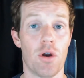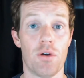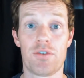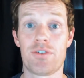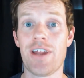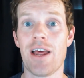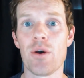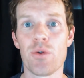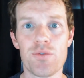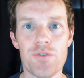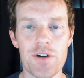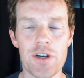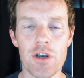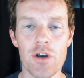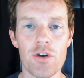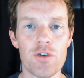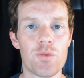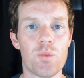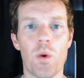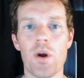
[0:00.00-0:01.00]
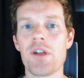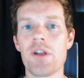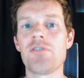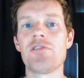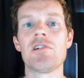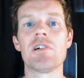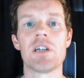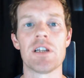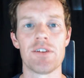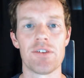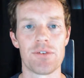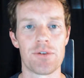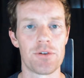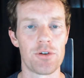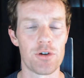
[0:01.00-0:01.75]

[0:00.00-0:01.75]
sales videos, whatever it is.